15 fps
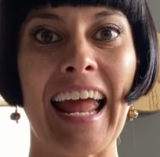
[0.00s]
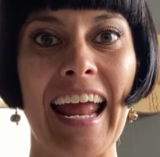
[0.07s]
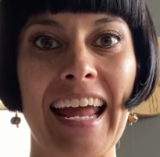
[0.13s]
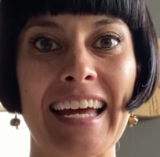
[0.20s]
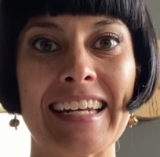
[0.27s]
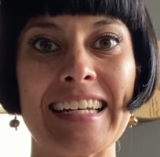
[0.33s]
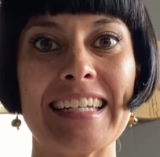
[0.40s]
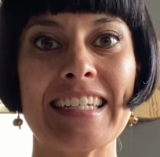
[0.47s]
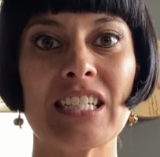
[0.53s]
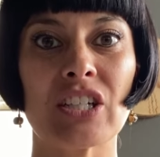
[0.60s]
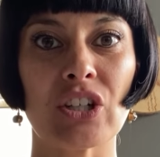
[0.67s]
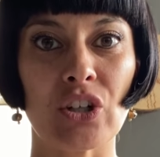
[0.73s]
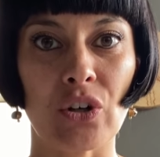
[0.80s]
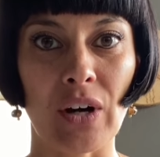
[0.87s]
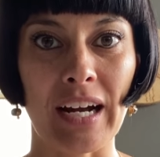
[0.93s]
and
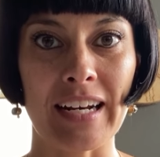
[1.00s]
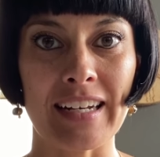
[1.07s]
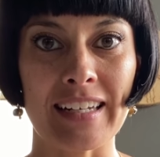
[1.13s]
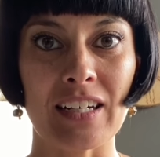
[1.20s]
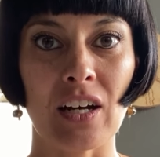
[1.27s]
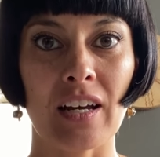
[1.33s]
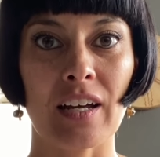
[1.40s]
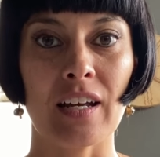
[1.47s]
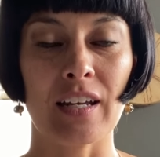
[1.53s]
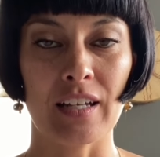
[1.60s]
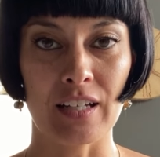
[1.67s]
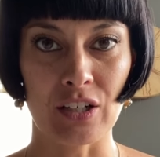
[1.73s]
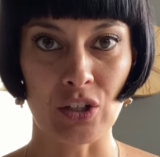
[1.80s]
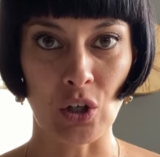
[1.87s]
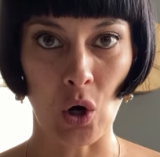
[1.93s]
integrate it
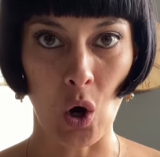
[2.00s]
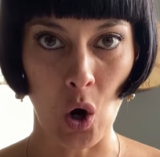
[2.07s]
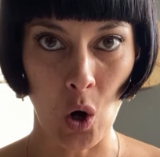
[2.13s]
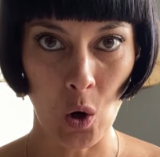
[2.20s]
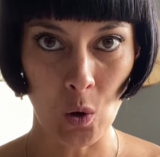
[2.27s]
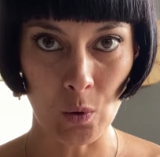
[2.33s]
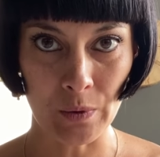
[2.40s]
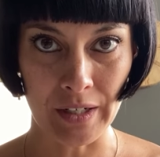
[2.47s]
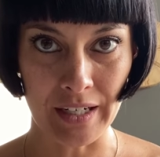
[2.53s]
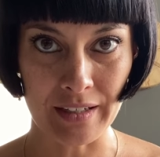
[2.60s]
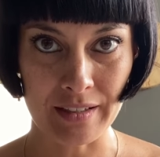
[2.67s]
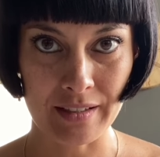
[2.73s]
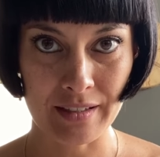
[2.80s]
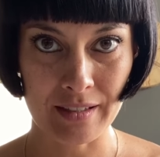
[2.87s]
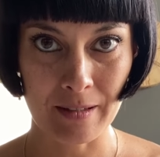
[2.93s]
into
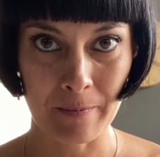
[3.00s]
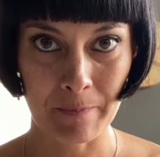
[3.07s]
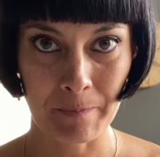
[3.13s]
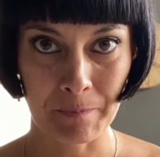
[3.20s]
wholeness.